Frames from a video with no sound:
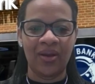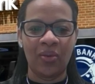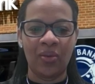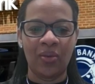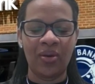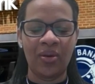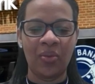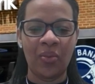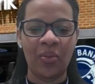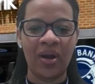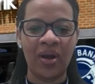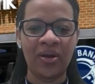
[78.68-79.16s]

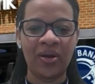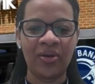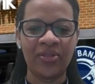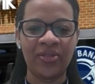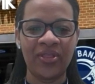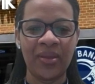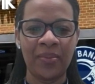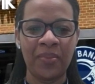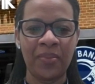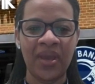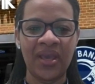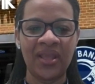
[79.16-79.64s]
Well, one of
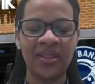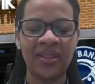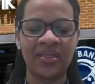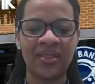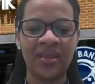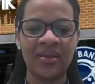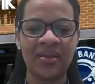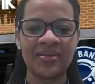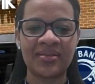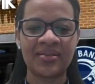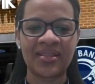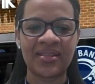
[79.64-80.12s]
the main
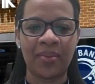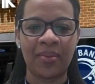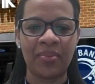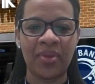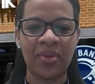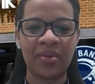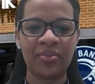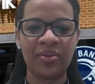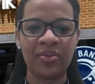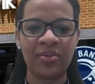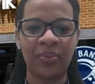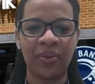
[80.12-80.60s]
things that
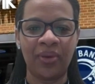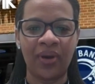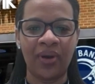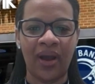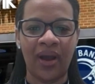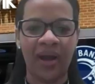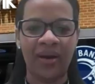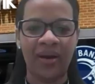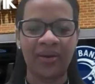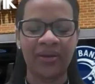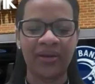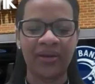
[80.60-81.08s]
made me
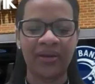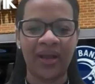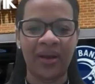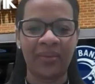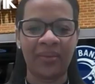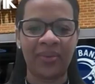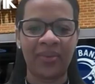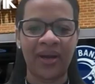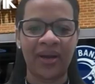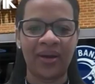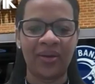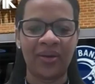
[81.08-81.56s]
proud
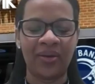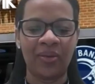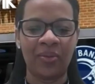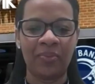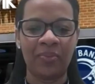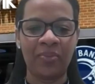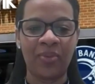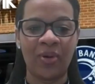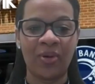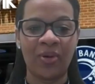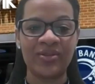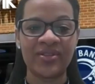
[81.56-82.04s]
about
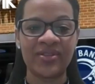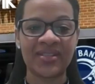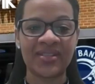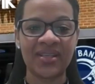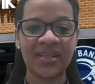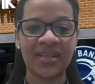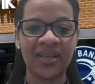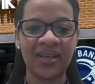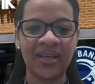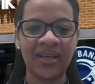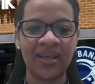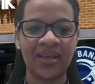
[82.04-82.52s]

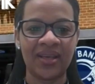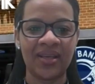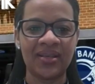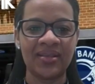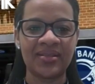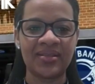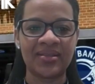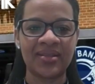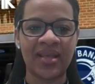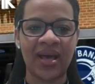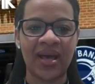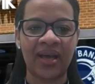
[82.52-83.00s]
Ponce
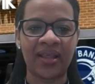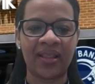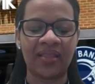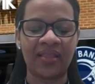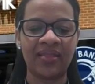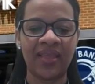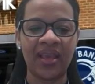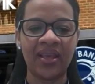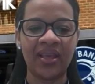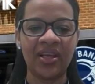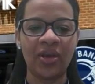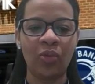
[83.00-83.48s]
is that
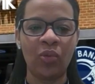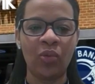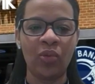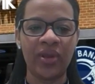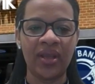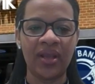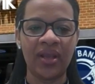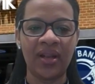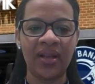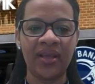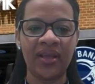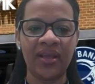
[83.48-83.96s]
they
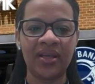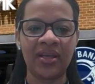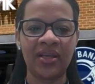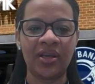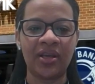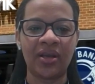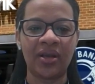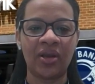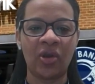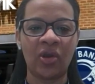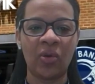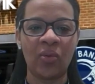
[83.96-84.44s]
really
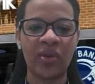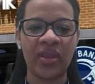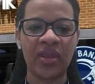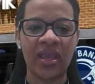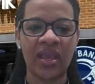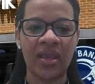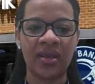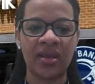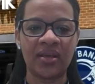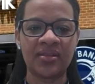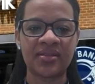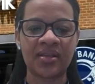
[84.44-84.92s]

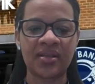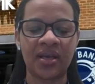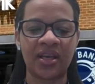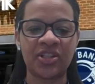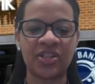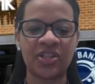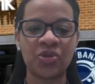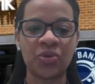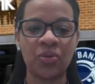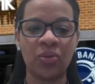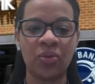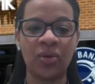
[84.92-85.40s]
create a
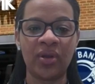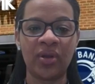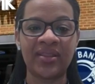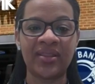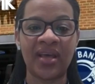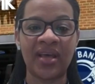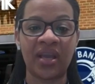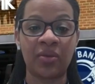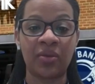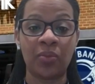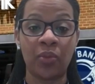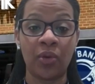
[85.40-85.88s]
truly
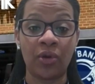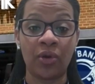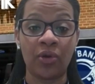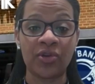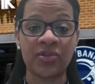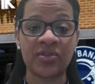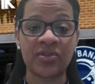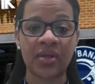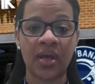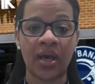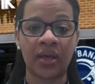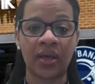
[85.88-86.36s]

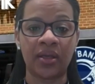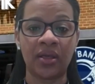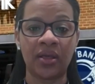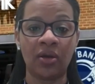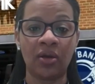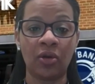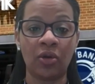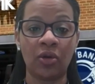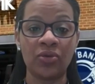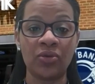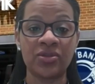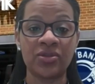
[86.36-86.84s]
diverse and
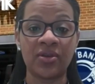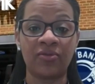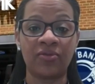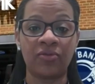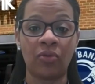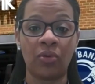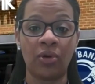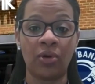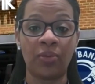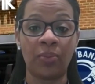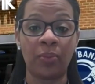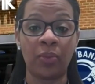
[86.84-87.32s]
inclusive
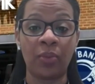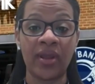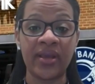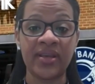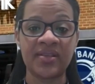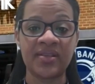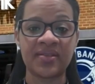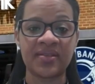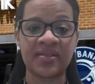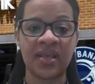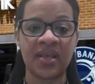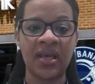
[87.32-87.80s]

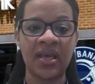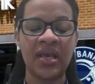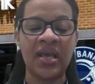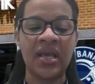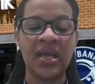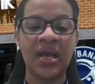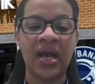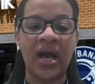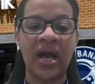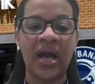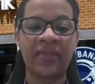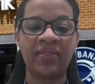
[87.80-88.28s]
workplace,
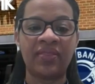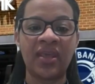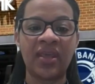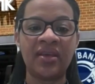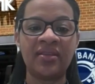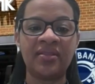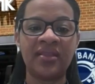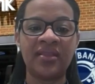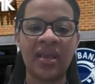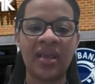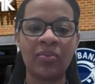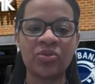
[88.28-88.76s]
and they
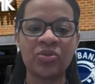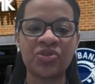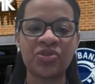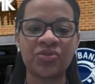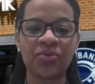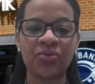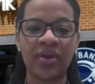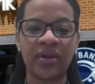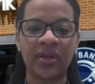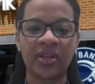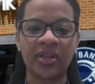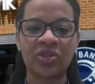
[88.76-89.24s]

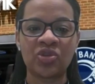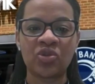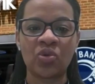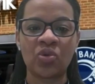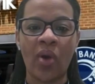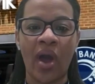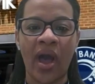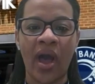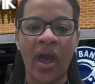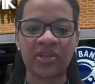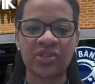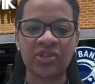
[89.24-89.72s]
demonstrate it to
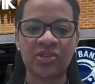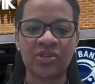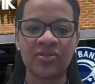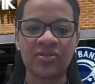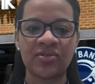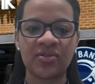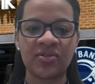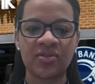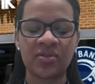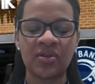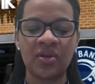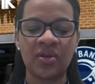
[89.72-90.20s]

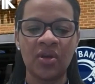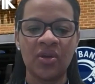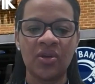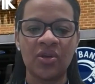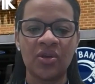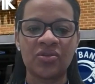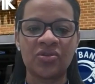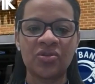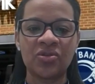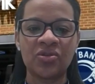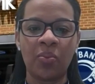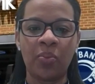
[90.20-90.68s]
actions.
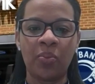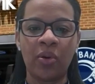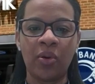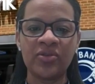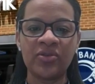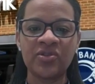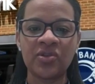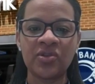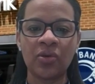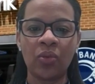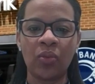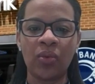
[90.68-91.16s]
So
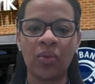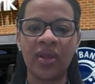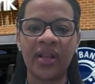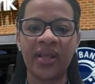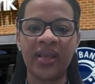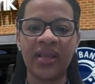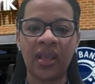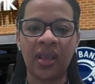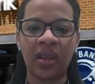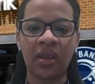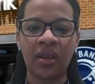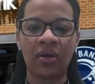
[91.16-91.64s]
Ponce really
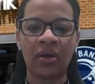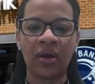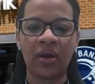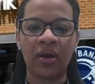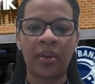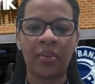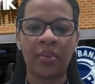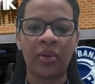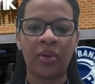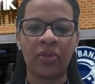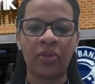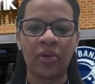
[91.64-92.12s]
care
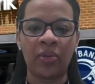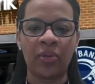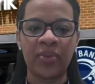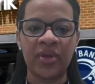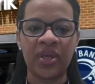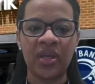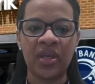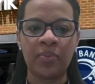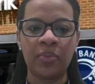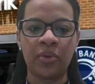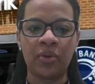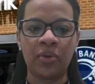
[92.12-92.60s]
about their
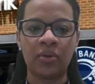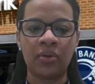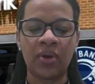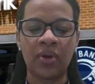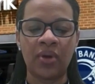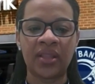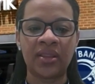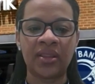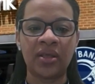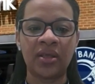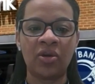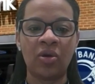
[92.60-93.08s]
people
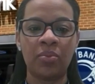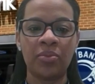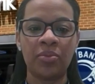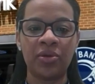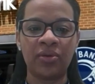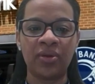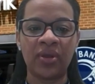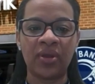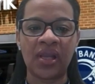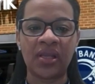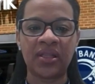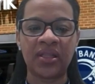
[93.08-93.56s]
and the
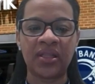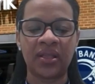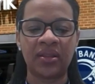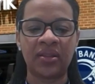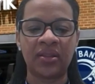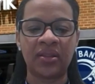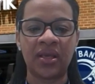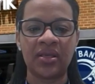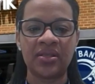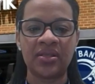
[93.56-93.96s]
community that they